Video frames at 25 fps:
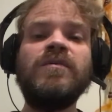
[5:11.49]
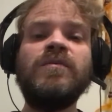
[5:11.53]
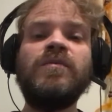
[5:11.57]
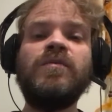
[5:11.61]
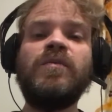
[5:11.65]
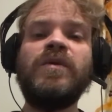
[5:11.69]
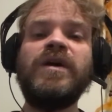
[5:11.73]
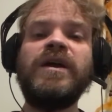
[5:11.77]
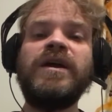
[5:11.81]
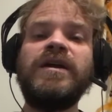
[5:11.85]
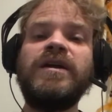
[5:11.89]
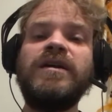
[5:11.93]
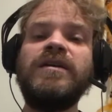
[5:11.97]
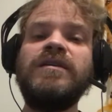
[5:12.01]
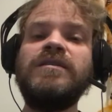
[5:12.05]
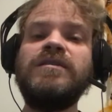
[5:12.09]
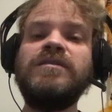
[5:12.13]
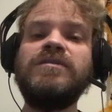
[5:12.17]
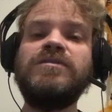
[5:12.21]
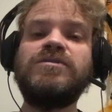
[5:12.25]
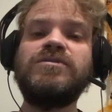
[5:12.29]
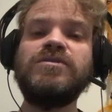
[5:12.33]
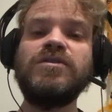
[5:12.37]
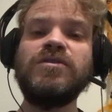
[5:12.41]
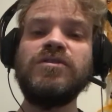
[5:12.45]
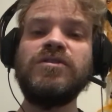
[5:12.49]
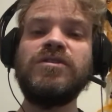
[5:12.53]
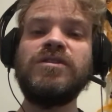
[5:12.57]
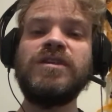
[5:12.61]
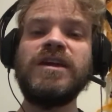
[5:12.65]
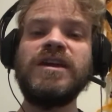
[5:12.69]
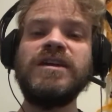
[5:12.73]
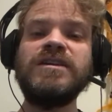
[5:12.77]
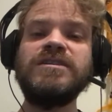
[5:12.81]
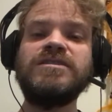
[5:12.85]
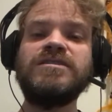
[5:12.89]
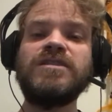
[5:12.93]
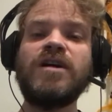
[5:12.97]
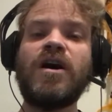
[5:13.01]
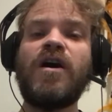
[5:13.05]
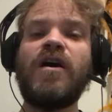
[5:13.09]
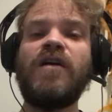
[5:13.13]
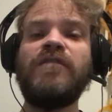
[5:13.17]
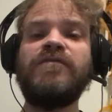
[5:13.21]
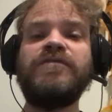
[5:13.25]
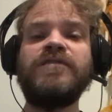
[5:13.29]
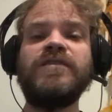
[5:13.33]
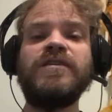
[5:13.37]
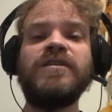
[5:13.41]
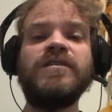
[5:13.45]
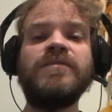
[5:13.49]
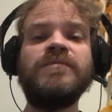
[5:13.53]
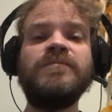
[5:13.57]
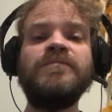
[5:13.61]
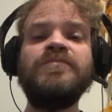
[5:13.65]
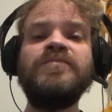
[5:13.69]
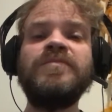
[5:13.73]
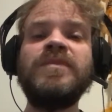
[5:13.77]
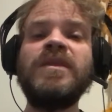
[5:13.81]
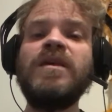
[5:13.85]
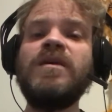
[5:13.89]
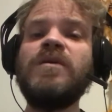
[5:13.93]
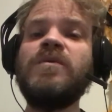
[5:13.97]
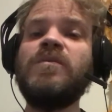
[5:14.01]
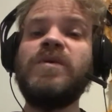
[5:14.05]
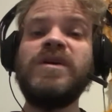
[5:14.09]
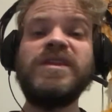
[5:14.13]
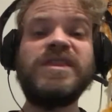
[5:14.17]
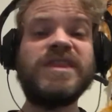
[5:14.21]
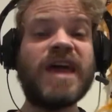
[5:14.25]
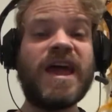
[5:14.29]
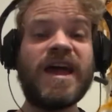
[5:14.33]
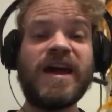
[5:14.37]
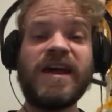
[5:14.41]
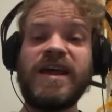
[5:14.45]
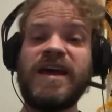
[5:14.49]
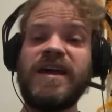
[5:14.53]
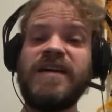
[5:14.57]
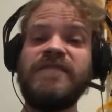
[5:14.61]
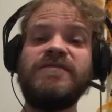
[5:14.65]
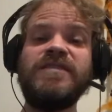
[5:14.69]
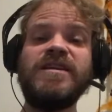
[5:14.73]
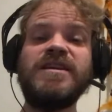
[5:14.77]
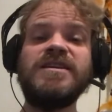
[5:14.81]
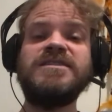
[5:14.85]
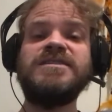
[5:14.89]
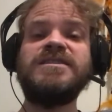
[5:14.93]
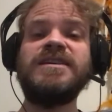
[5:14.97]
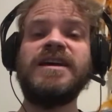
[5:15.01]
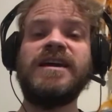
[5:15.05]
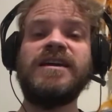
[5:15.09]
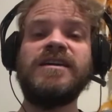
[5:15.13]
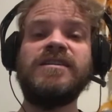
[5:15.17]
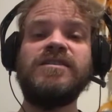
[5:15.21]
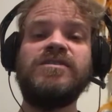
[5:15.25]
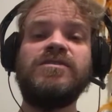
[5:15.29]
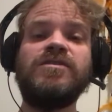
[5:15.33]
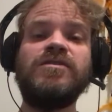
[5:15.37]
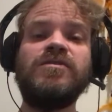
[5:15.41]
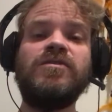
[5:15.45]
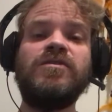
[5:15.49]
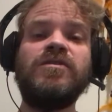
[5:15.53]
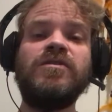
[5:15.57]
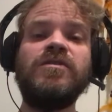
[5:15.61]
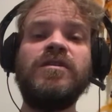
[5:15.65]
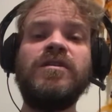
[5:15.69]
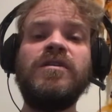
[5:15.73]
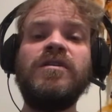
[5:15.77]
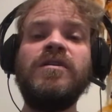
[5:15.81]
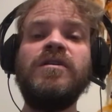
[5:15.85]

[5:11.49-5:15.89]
We do things often without even a second thought,